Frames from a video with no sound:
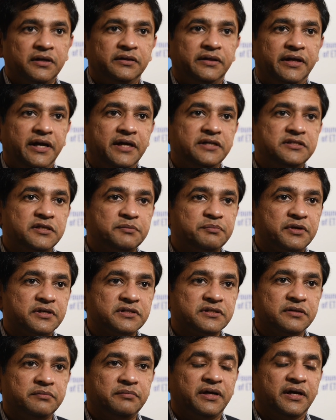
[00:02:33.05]
The aged
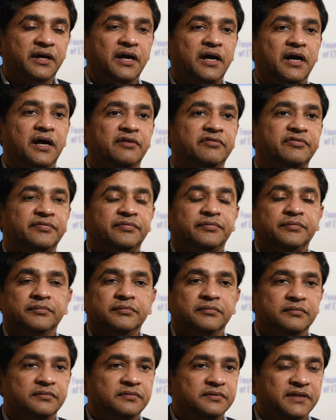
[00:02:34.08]
person may have
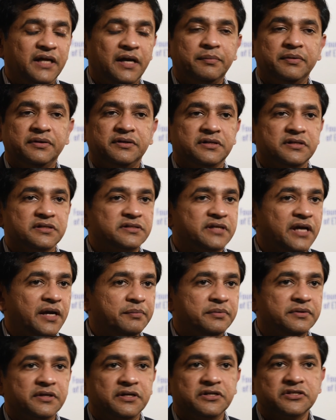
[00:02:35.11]
diabetes,
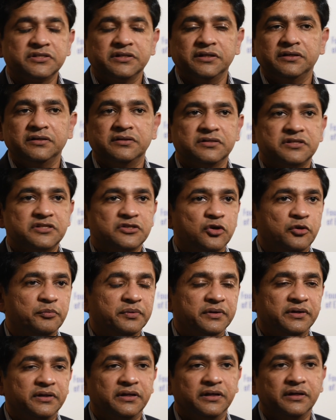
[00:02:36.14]
hypertension,
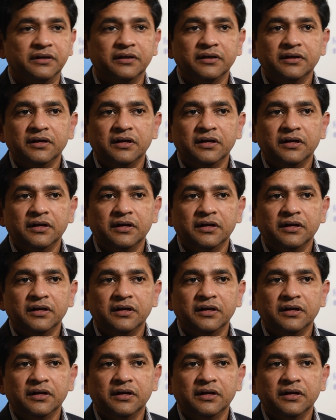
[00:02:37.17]
COPD,